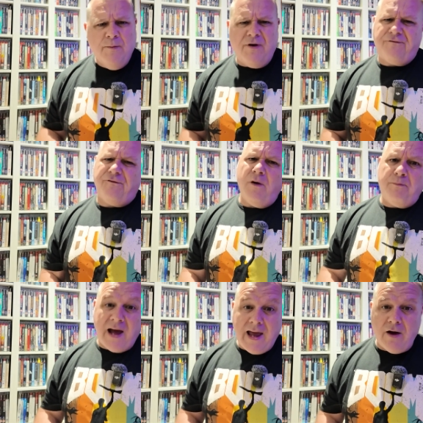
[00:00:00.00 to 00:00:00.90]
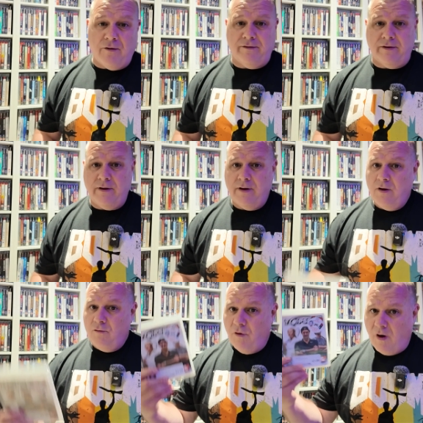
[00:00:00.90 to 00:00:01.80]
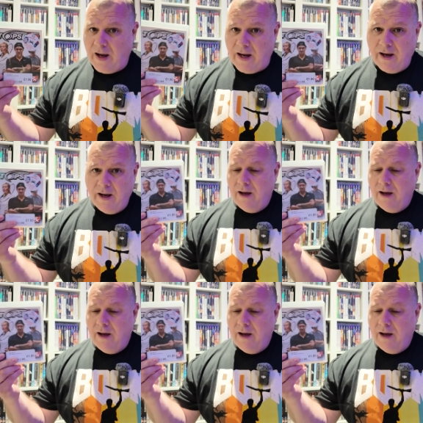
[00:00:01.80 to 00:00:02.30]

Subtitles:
But for £1, right,